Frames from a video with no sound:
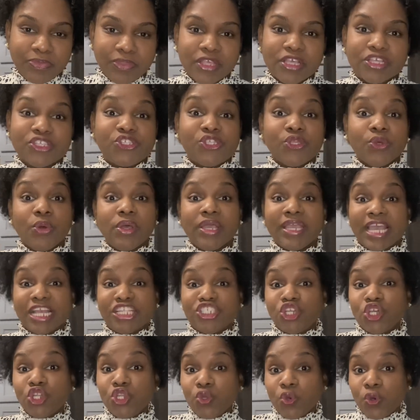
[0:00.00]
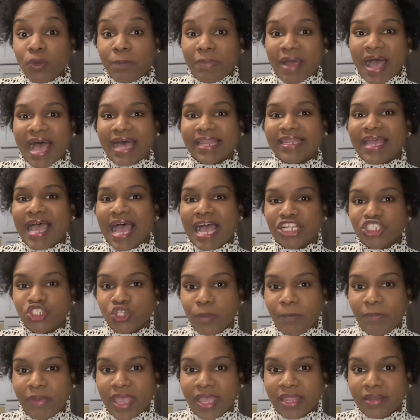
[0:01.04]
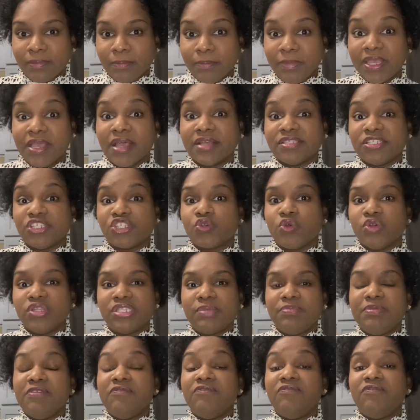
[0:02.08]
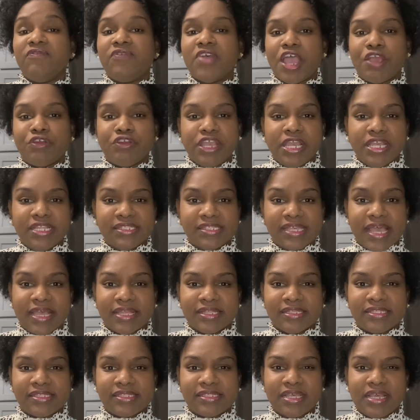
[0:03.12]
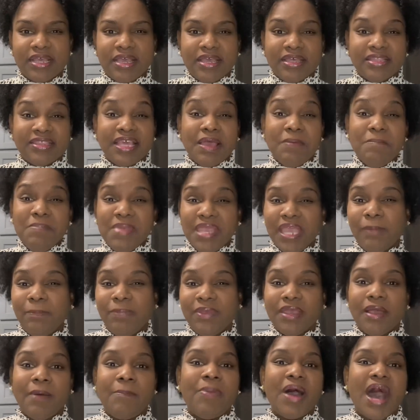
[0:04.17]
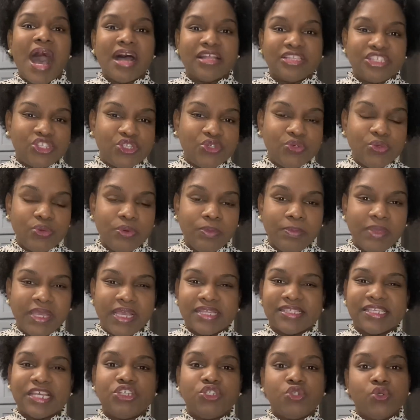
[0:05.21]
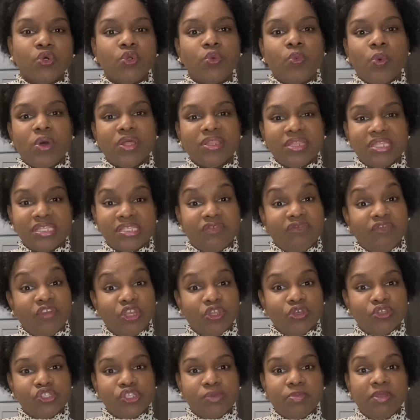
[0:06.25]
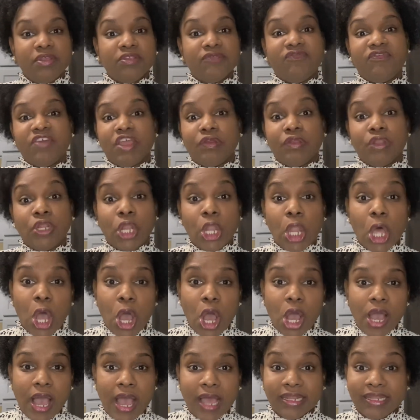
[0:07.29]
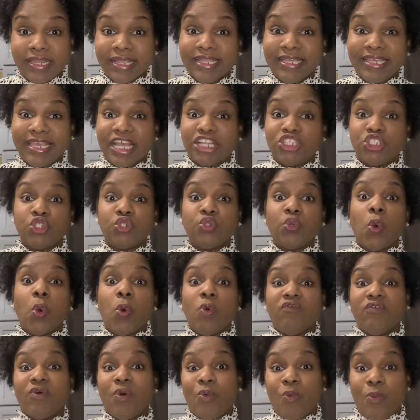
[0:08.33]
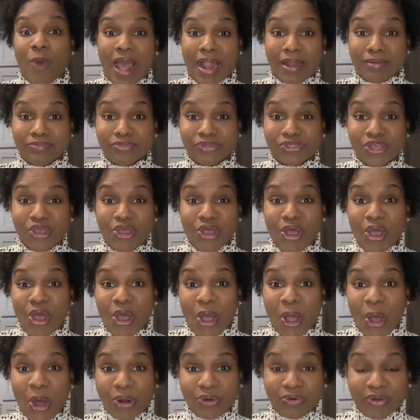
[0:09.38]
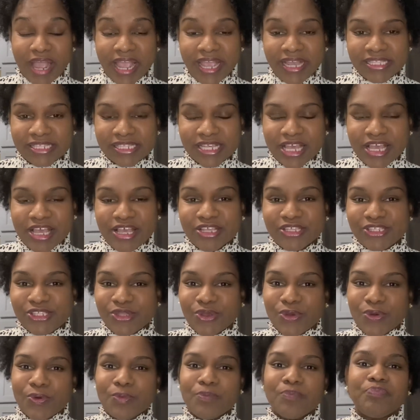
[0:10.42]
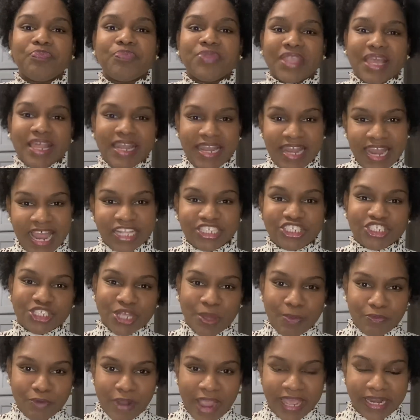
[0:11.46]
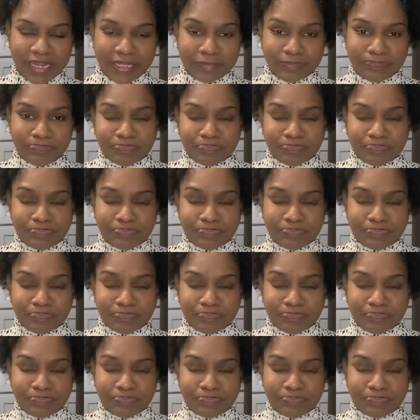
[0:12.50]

So get your notepad and your pen because it's going to be very intense. There may be a part two because I don't want this video to be very long and then get you overwhelmed. All right, so let's jump right in.